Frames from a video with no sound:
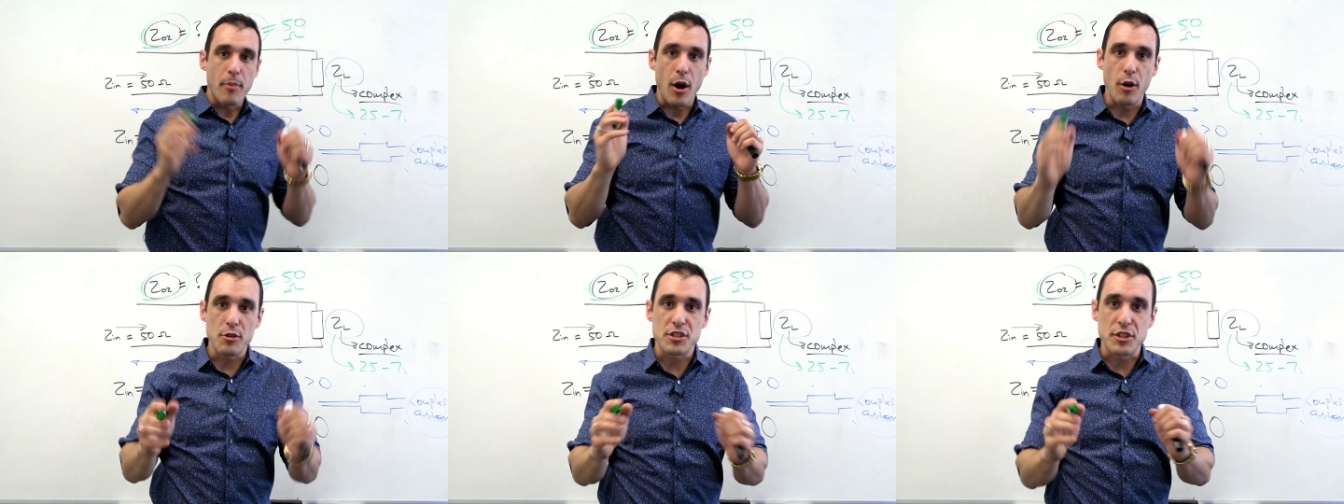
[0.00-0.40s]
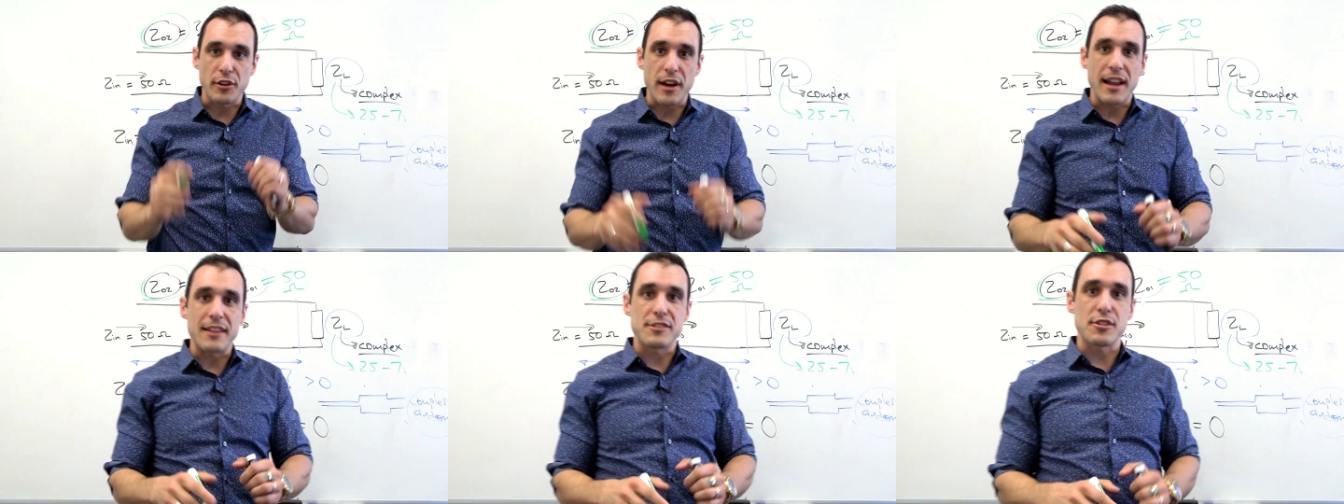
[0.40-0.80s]
post
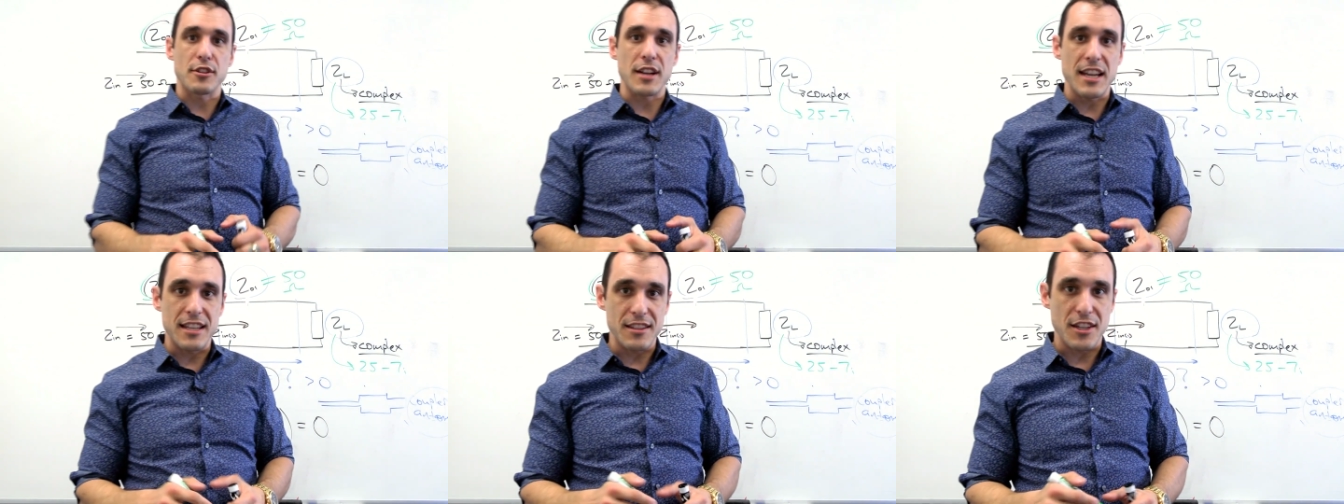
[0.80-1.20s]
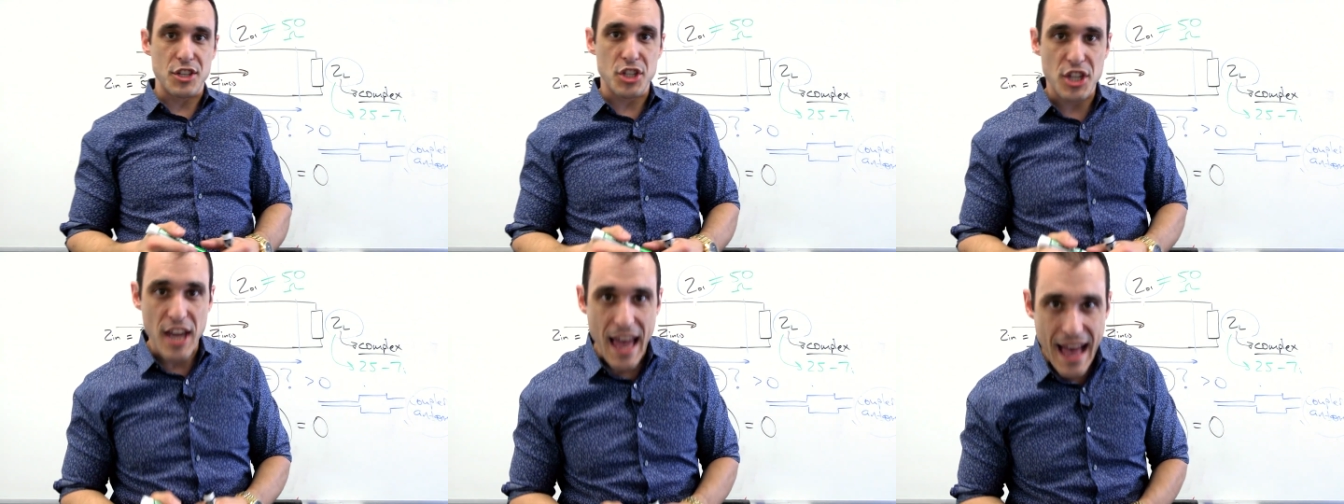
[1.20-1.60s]
your answer in the
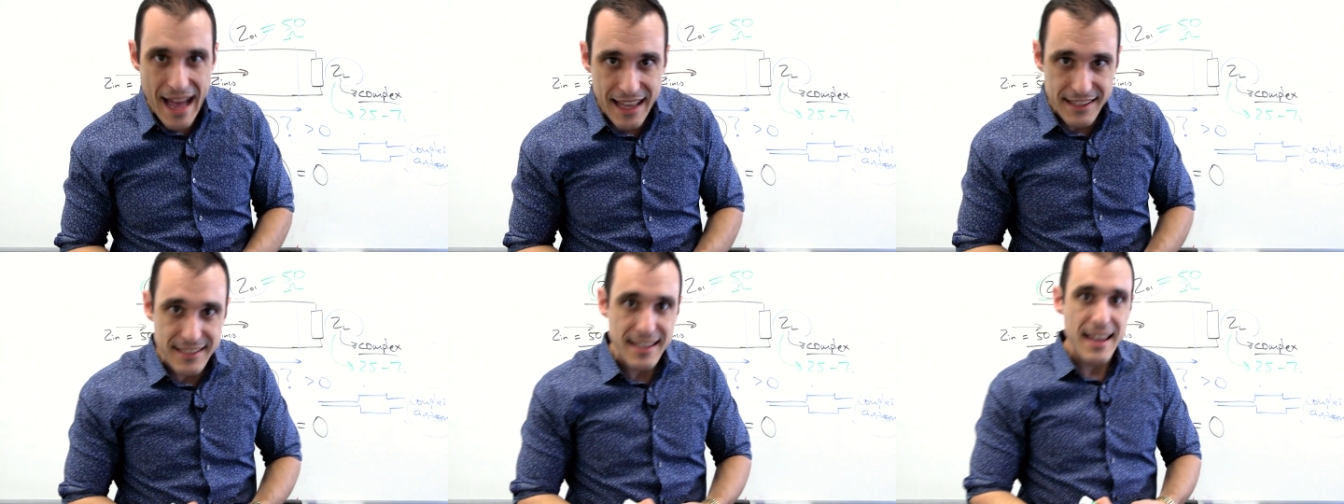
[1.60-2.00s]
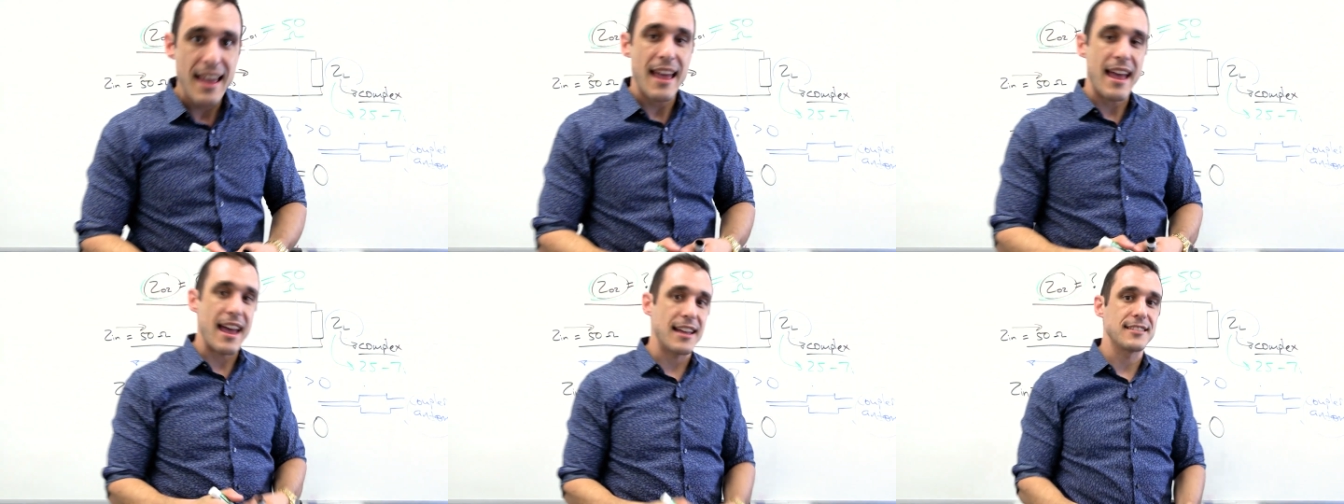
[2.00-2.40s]
chat
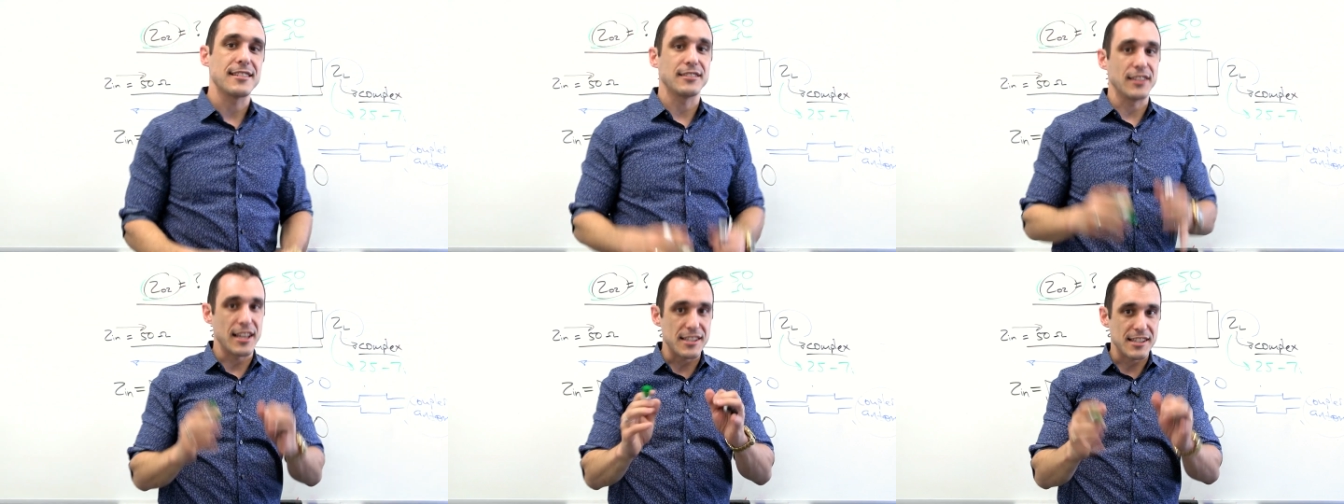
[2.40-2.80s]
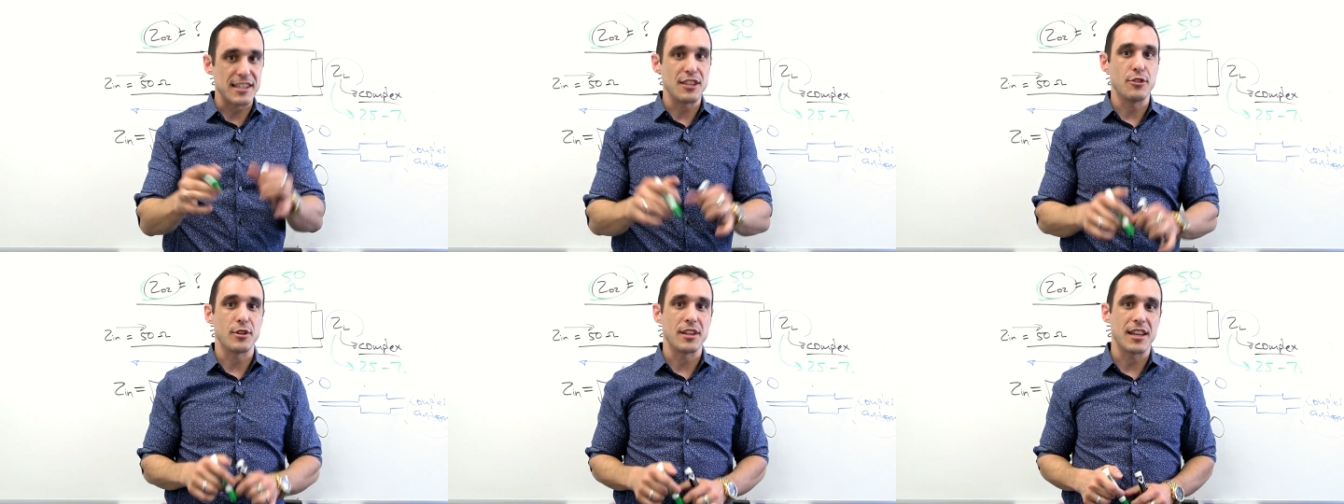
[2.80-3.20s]
and let's
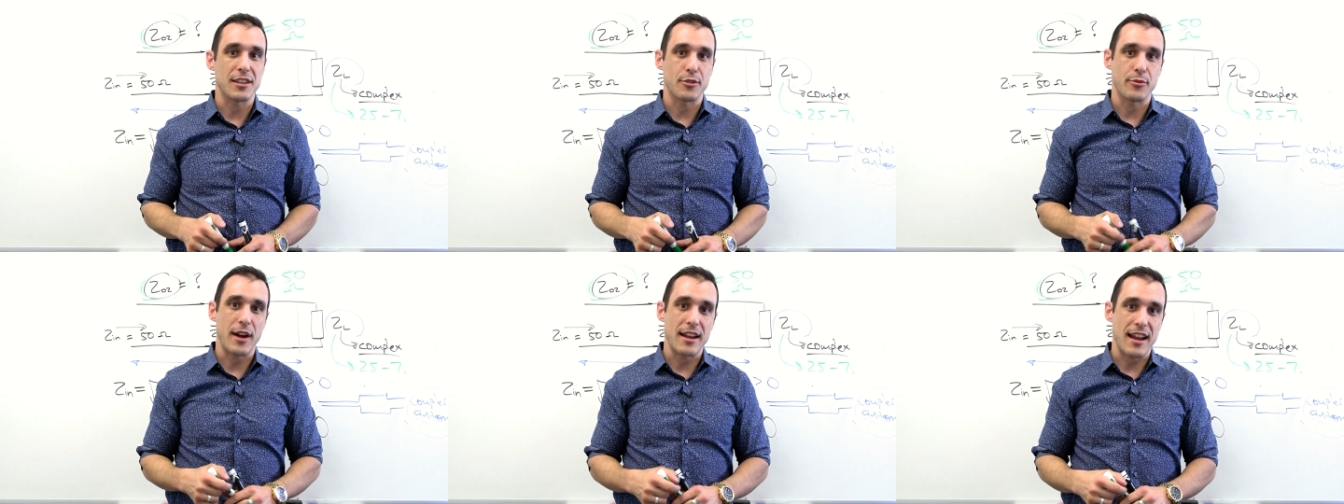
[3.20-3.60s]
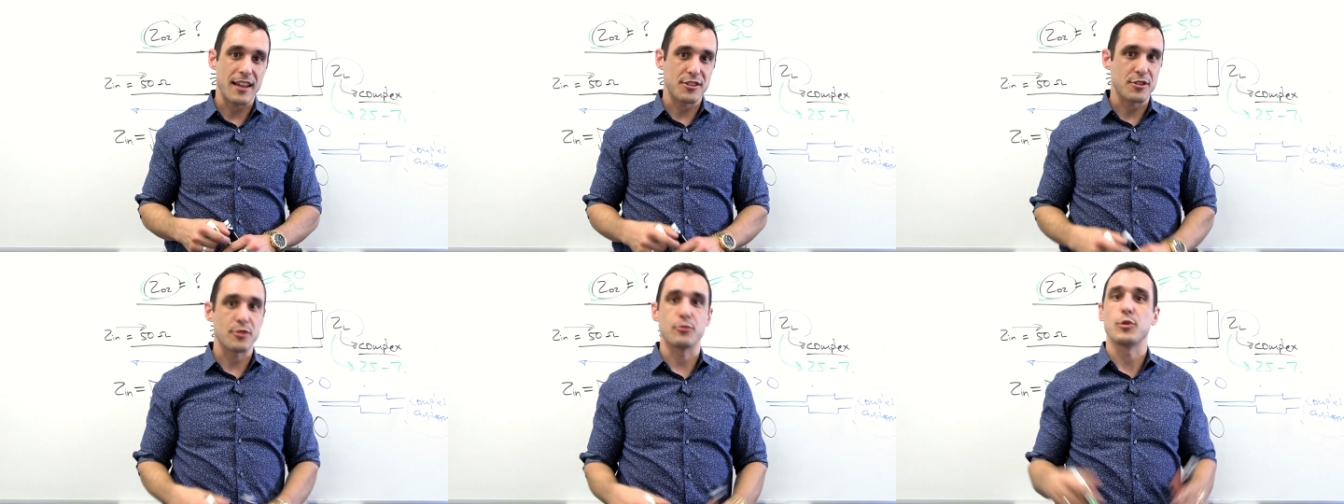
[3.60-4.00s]
see who can get the right
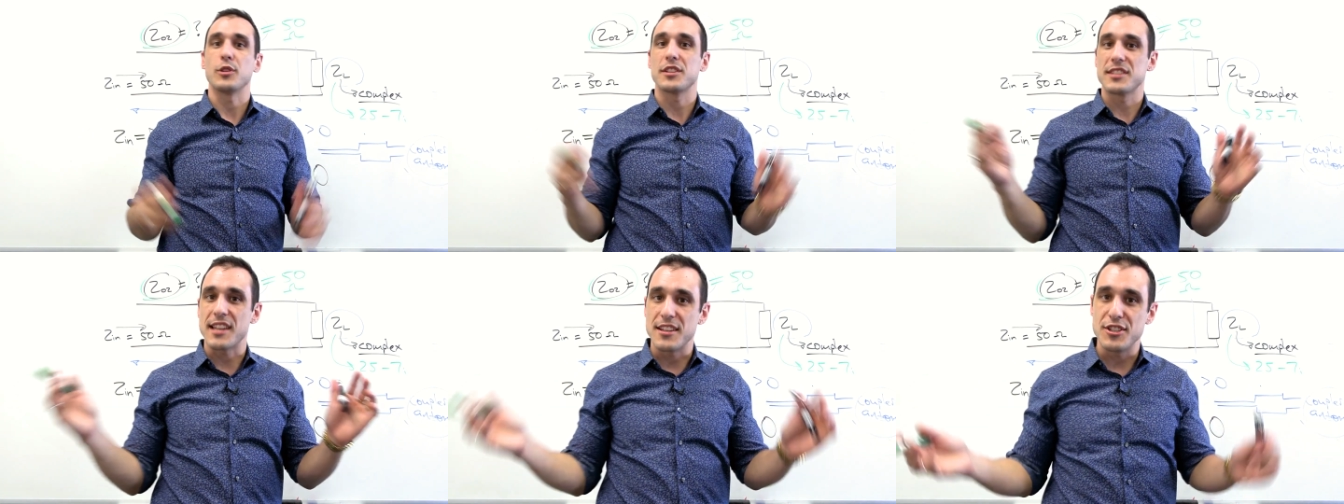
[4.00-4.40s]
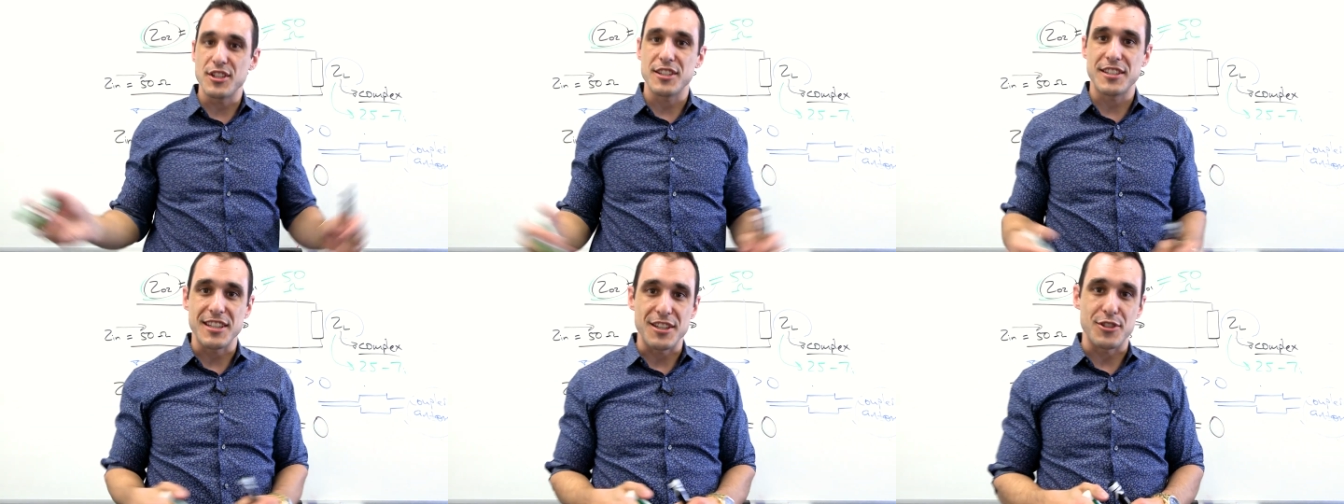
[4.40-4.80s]
answer and we'll send
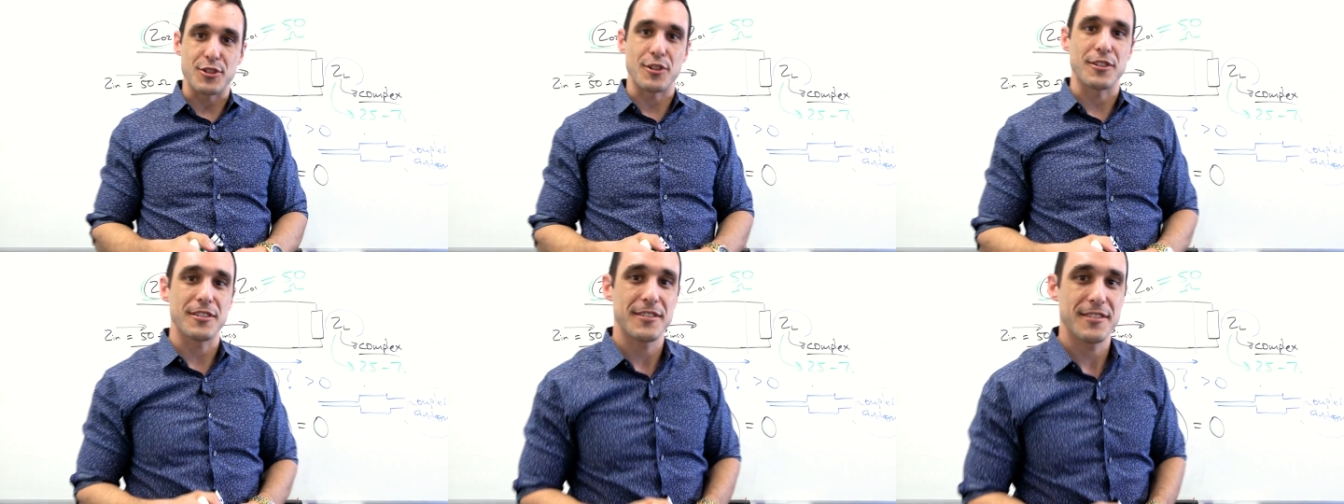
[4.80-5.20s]
you a t-shirt.